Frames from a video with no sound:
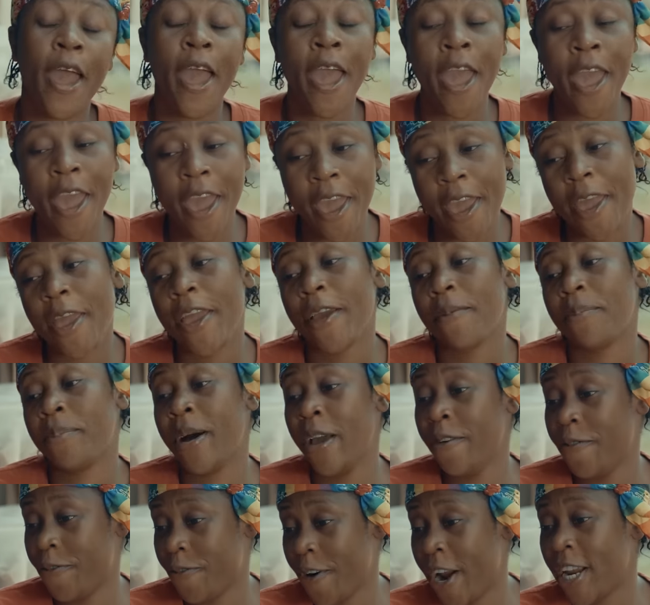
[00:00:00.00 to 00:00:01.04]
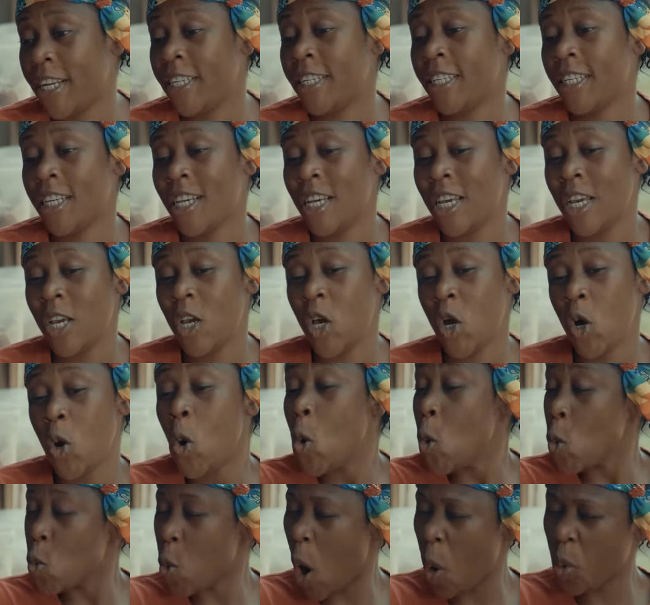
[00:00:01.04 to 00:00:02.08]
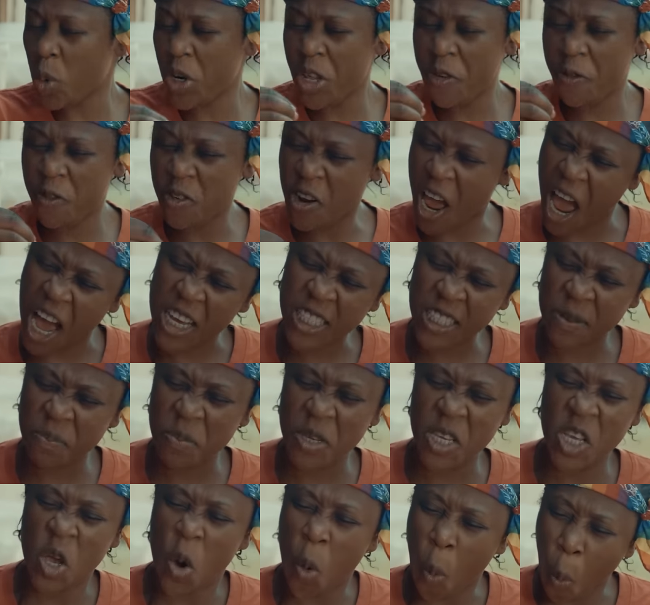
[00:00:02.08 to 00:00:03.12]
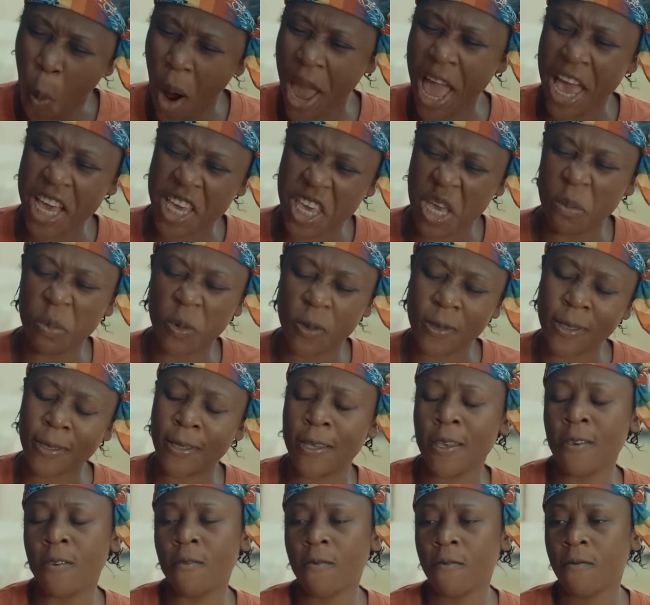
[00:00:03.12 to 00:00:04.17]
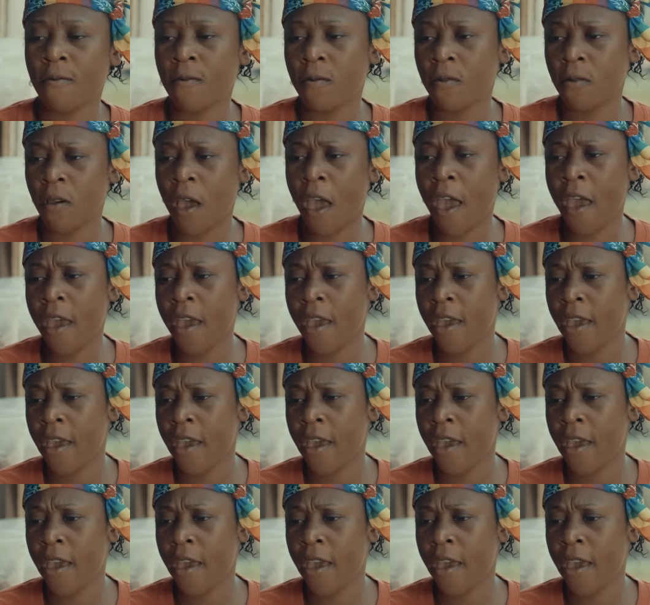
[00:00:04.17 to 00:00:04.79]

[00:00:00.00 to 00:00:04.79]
My friend, why would you even ask me why I came to see you?